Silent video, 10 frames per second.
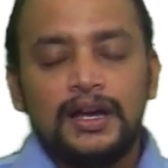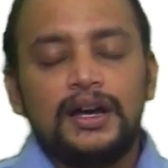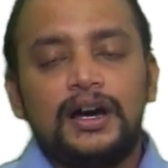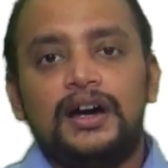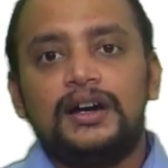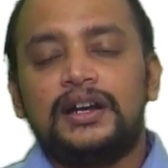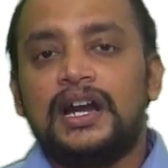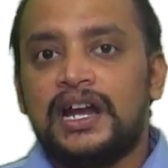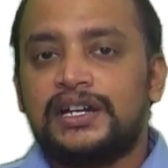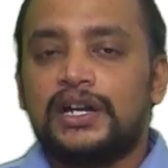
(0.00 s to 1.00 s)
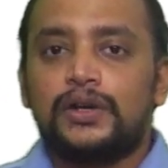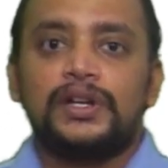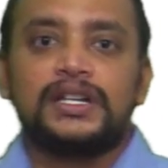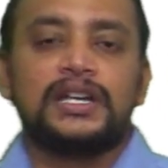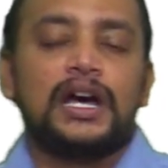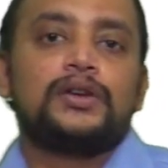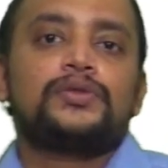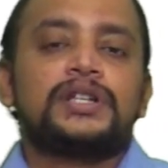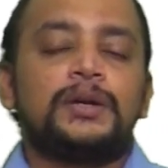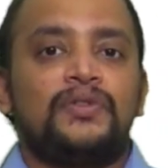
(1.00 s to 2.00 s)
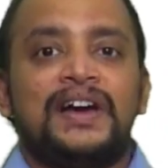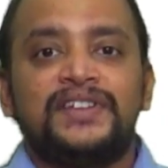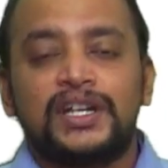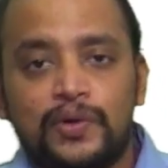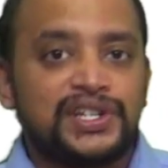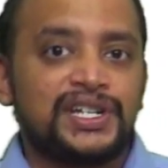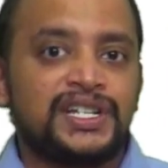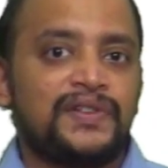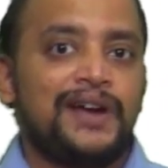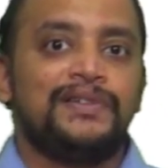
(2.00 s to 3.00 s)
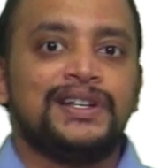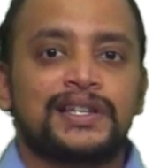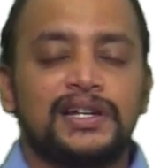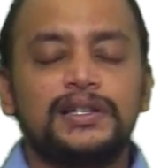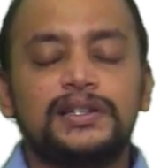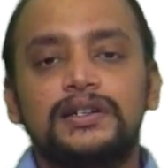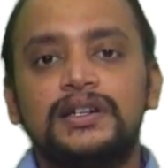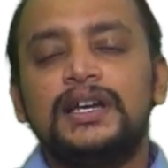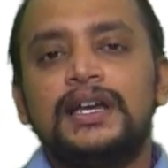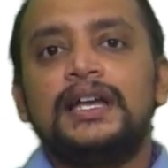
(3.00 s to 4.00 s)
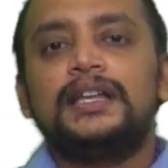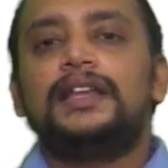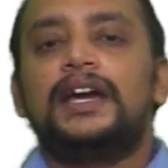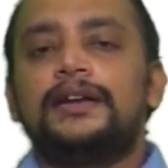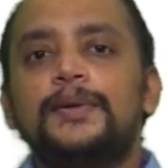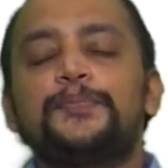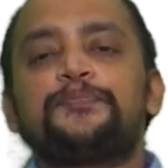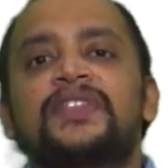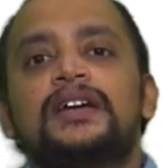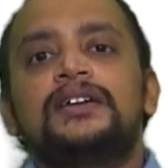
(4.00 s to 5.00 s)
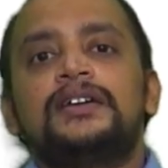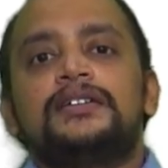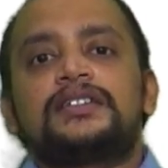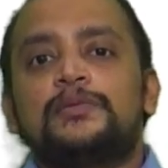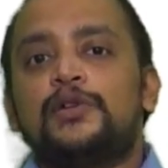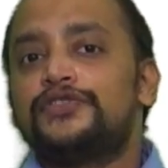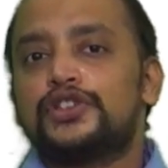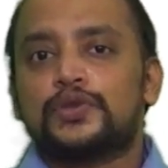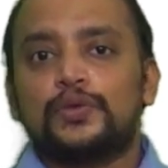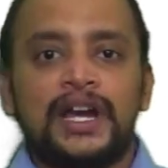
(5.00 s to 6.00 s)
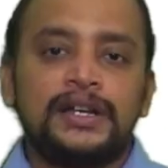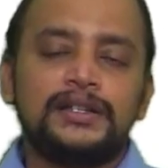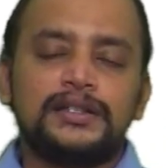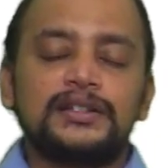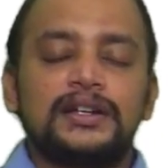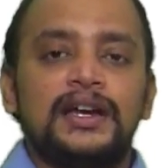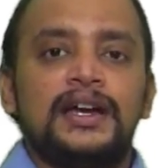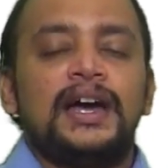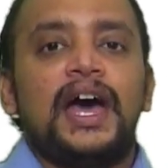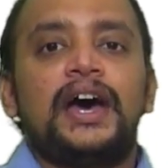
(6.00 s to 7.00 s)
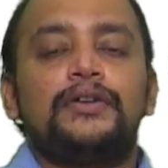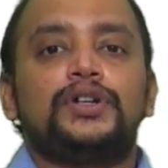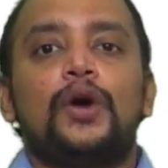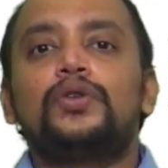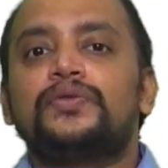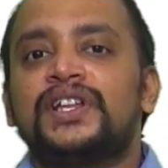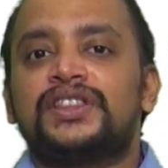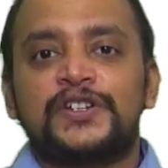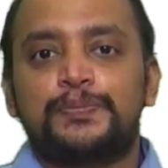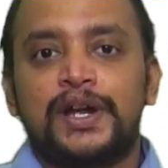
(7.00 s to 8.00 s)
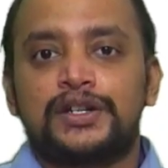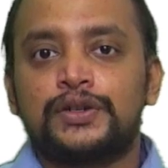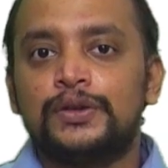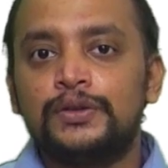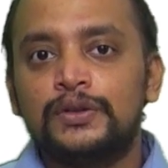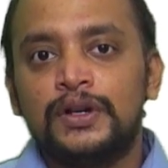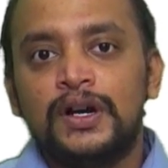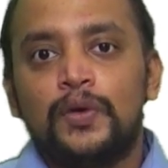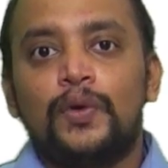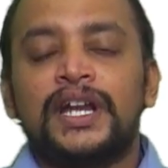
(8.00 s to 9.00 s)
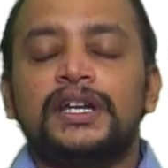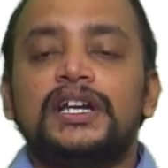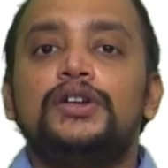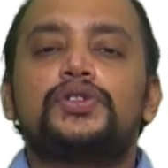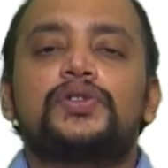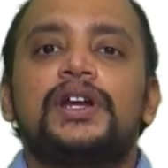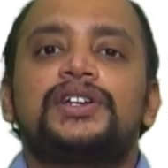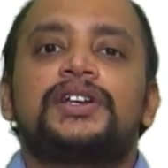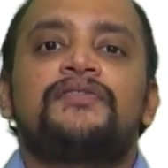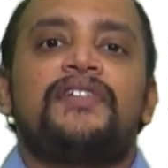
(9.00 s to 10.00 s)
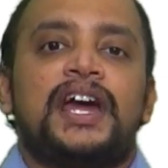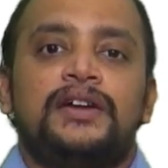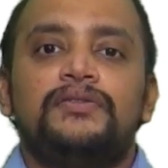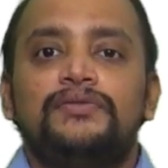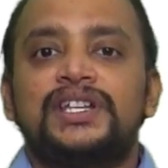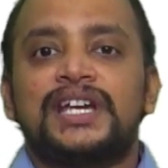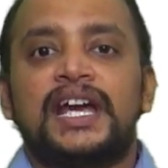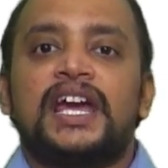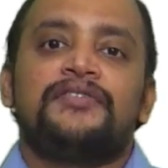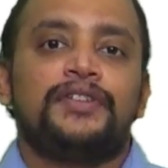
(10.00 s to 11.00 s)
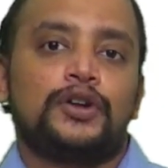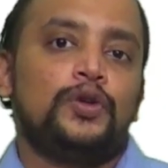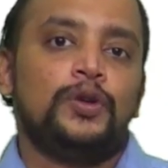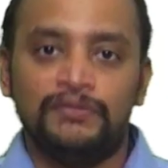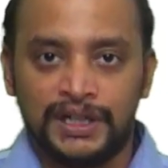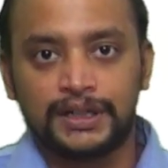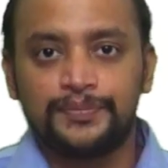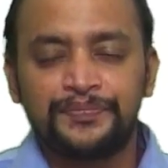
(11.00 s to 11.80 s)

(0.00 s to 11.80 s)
uh, related to that. So around some 11 questions we have discussed. Then some of the students have doubt with respect to one illustration file which I gave for homework.